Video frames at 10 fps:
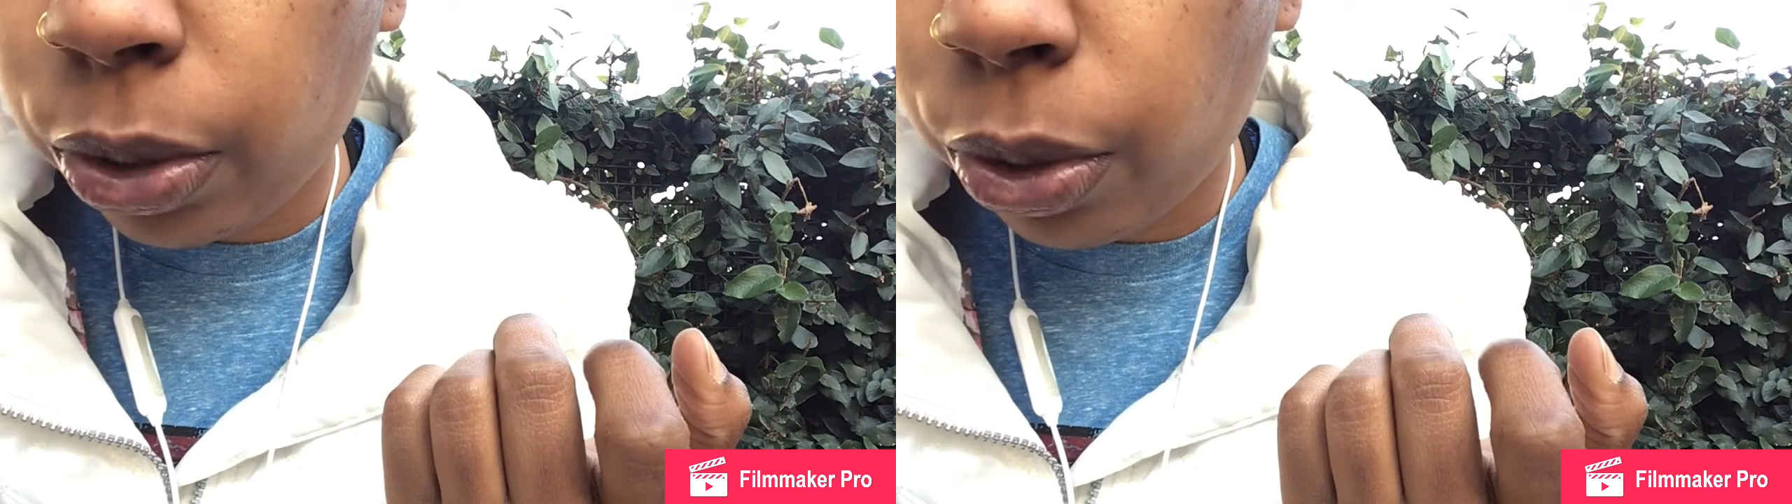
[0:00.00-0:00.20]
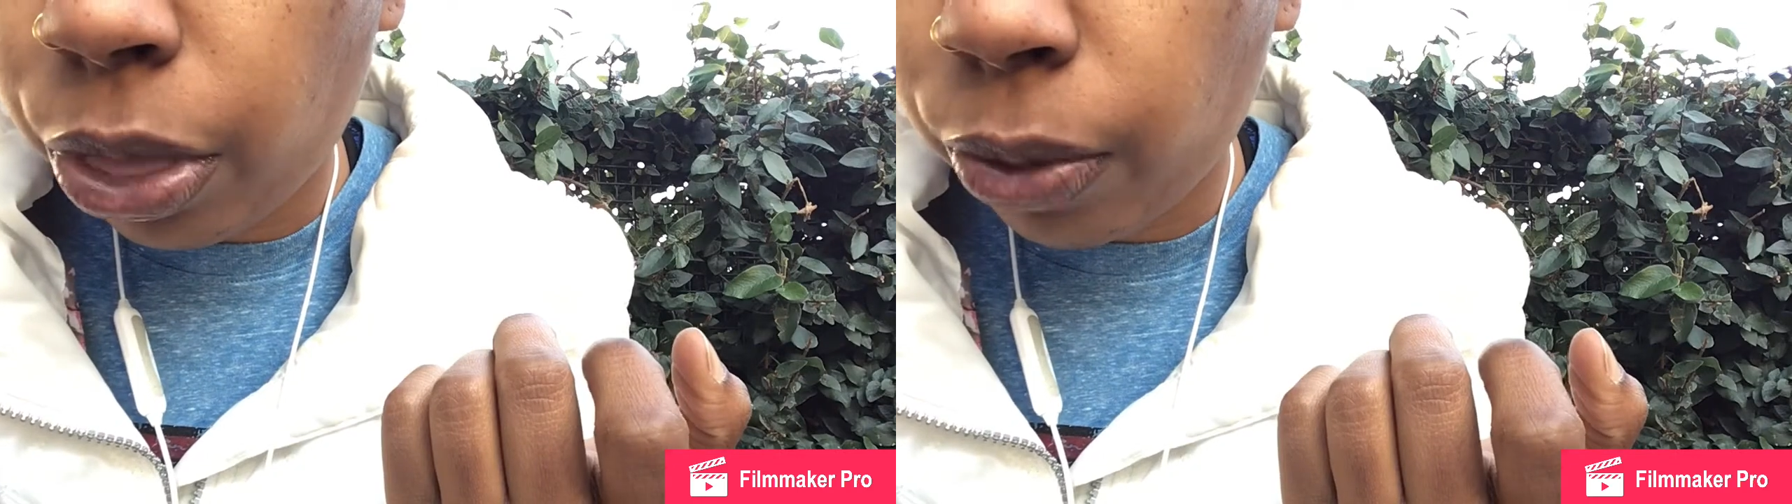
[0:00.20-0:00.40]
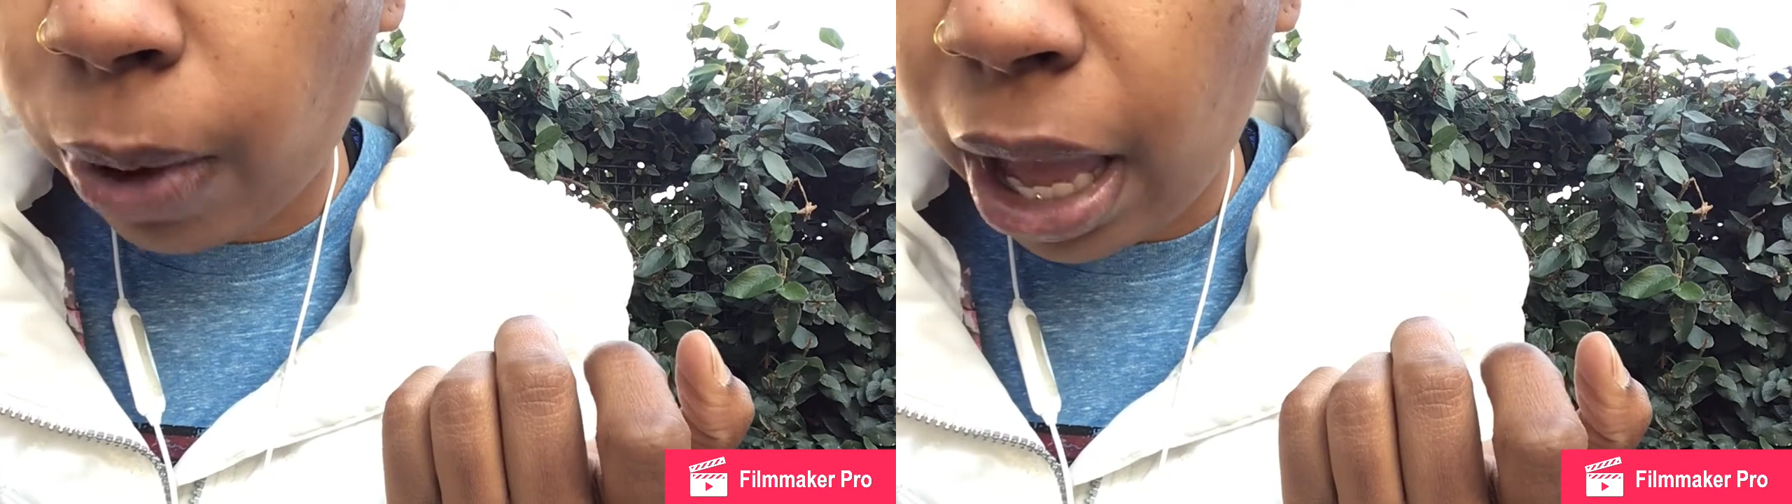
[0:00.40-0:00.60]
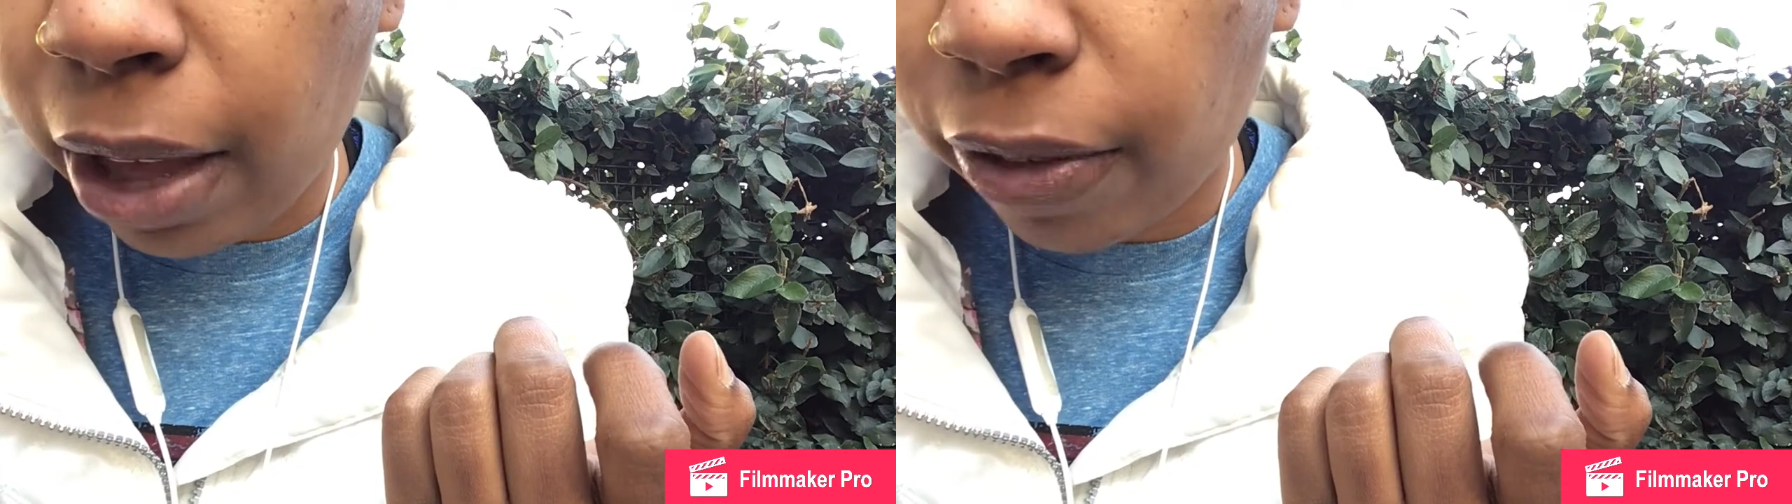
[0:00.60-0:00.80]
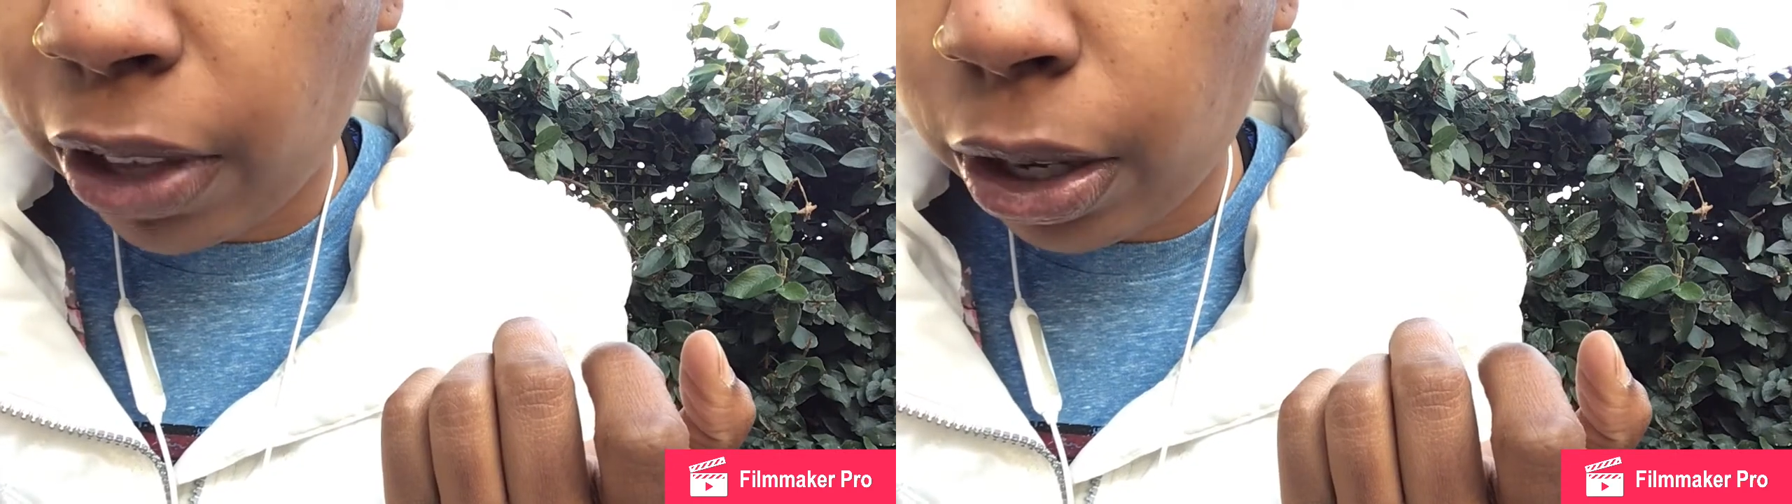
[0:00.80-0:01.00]
you to
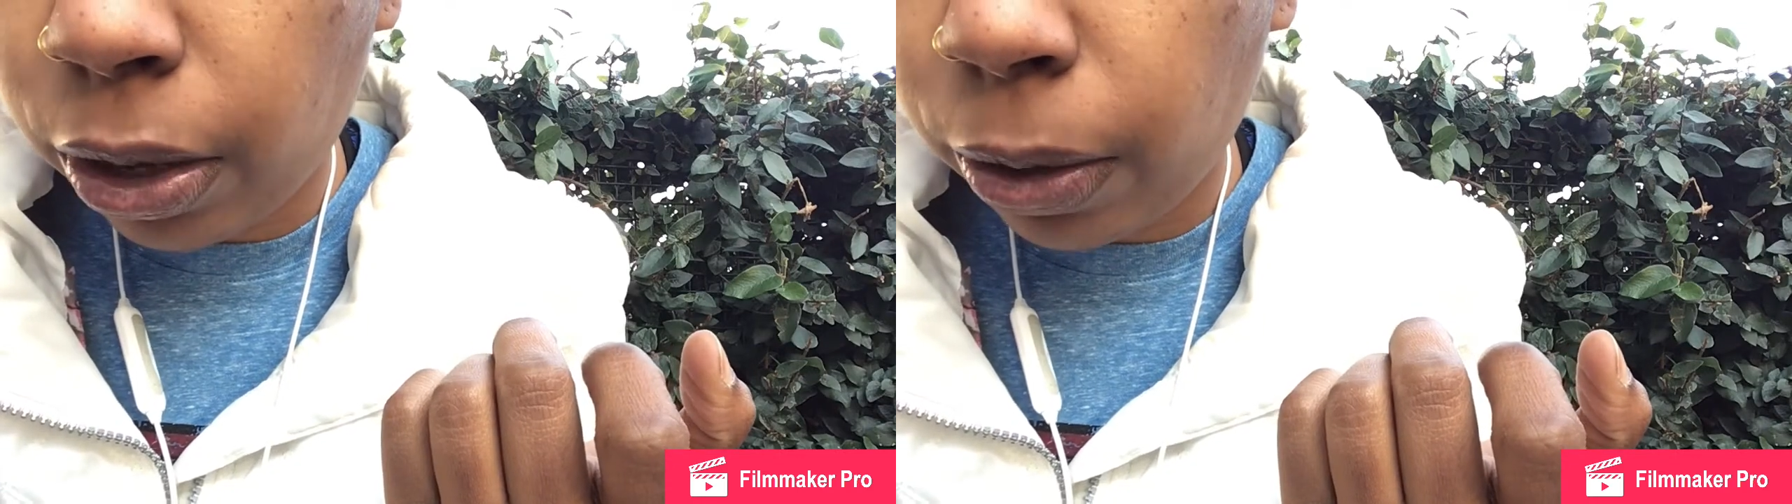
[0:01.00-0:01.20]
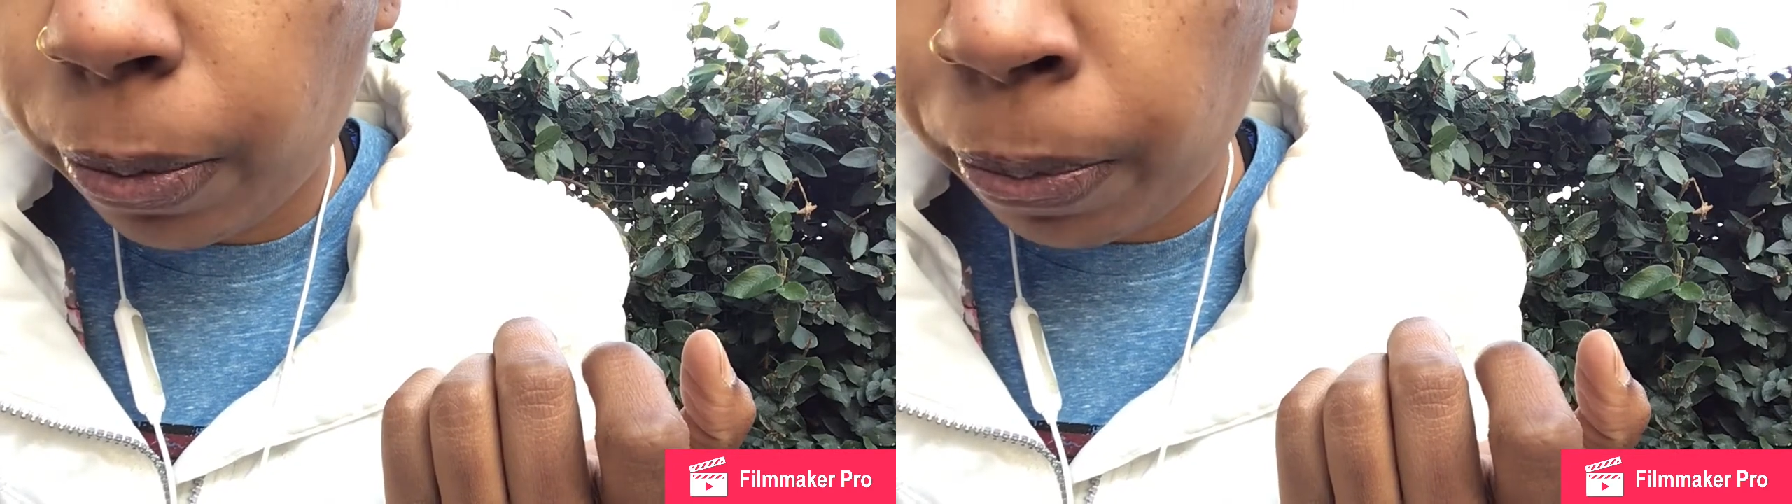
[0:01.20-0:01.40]
thrive here.